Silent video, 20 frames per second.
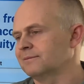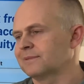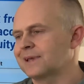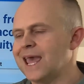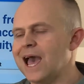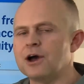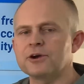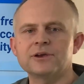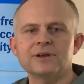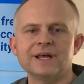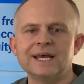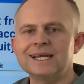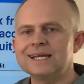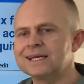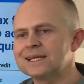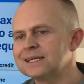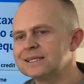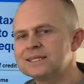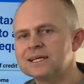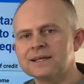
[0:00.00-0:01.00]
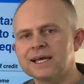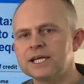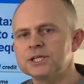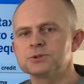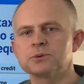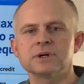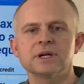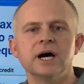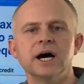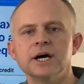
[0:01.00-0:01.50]
calculated until age
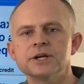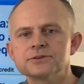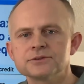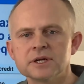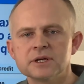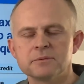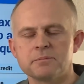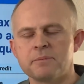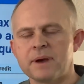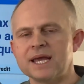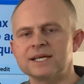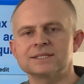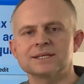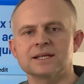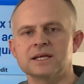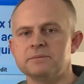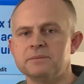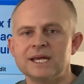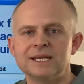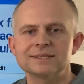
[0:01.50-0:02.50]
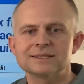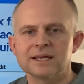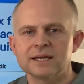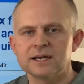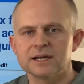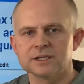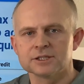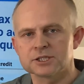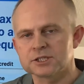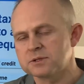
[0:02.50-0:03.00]
100. Basically it means that
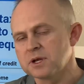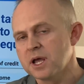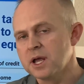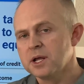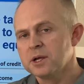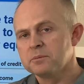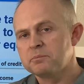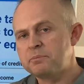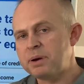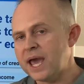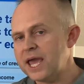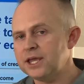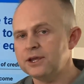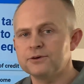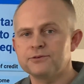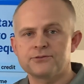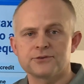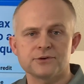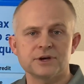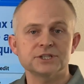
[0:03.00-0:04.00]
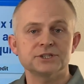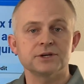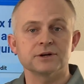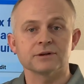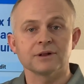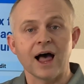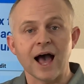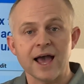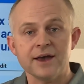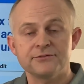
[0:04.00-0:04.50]
it'll just pay you for the rest of your
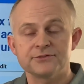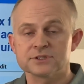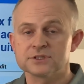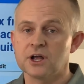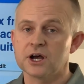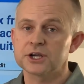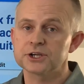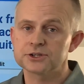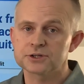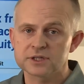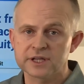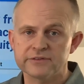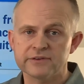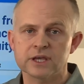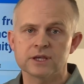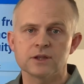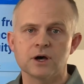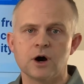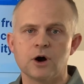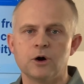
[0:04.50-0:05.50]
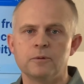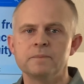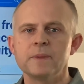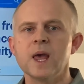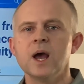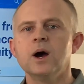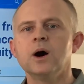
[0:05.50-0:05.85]
life as long as you're living in the home.